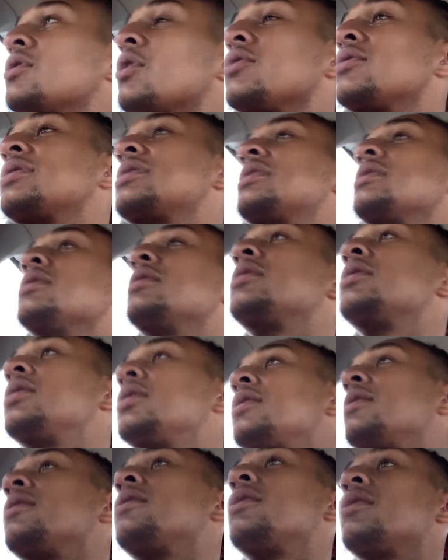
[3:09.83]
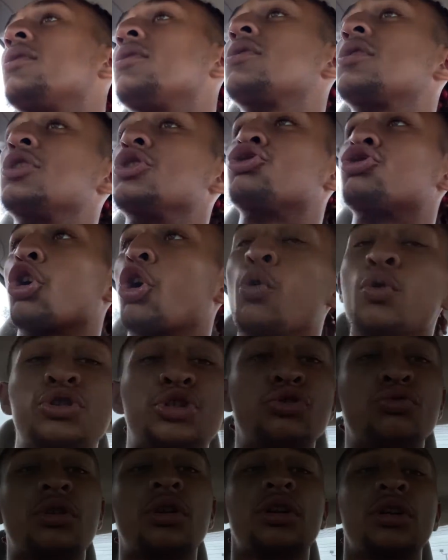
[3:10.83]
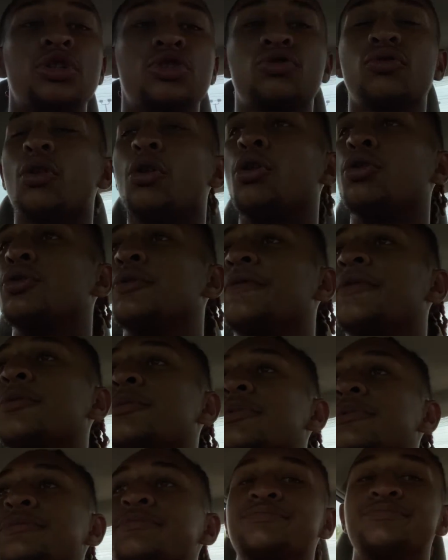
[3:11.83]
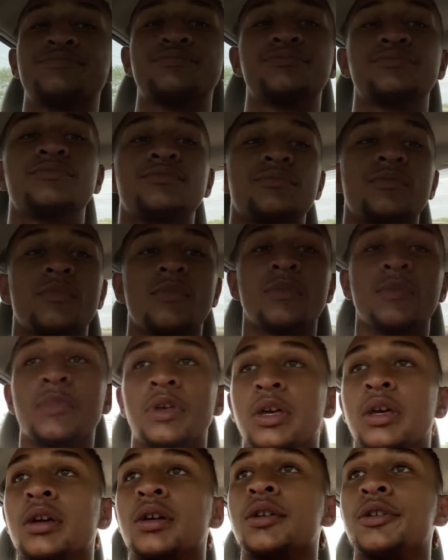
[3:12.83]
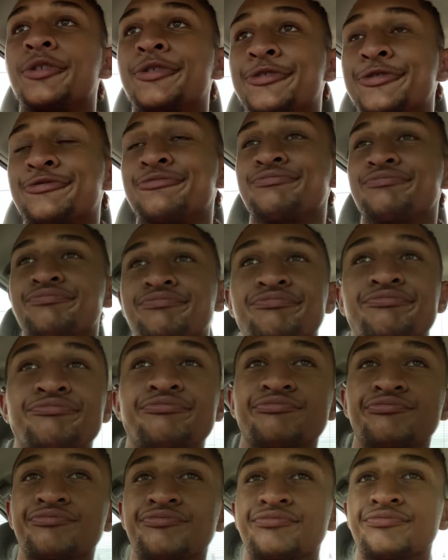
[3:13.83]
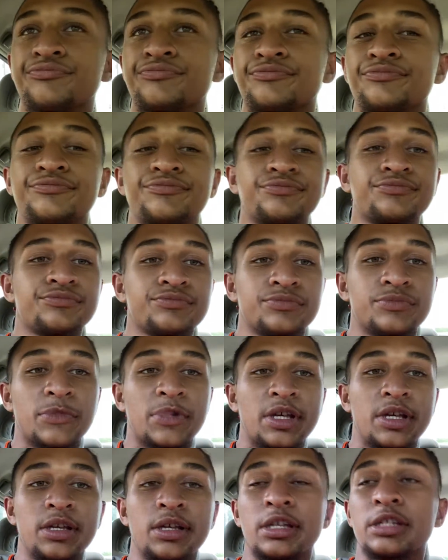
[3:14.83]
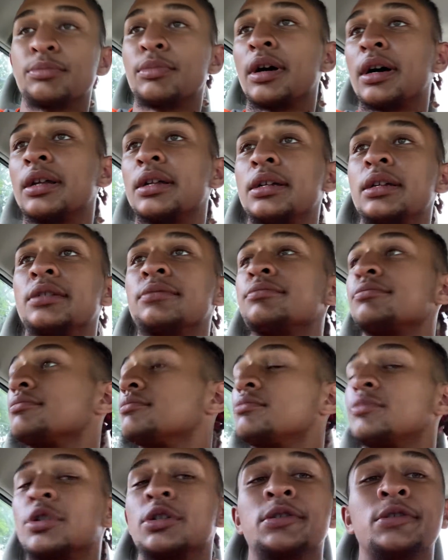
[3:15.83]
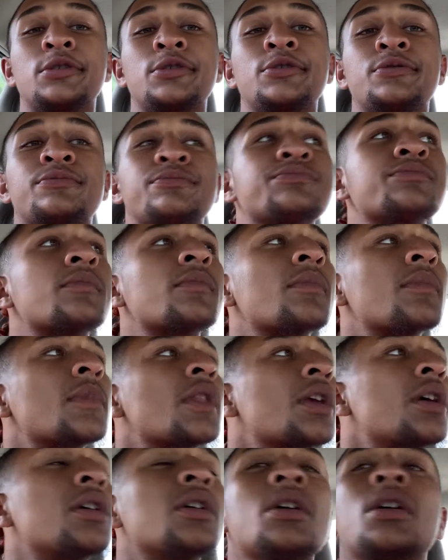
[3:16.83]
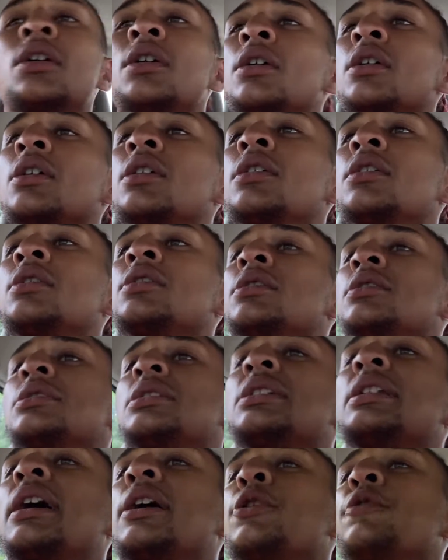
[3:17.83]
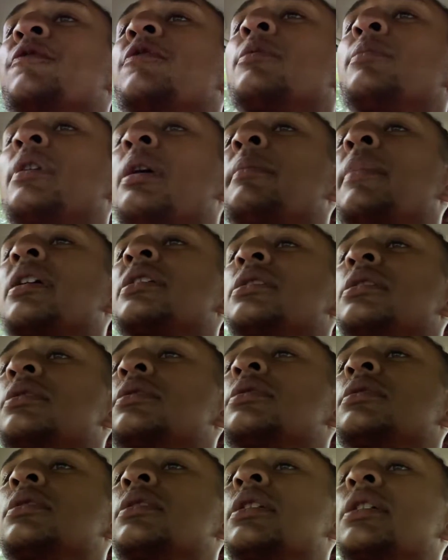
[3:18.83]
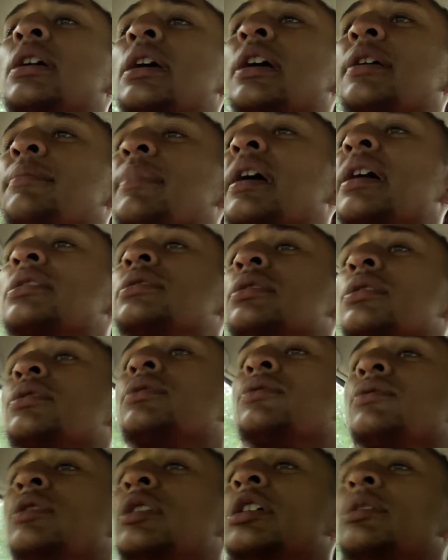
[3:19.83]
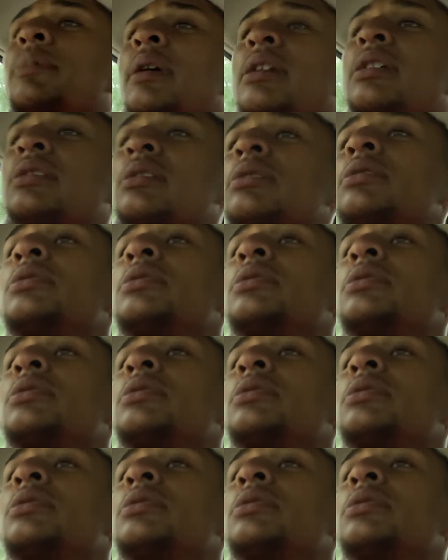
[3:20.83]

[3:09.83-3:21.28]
only control what you can control. You feel me? And um, yeah, that's about it. But um, today, you feel me? I'm about to head back to the crib. About to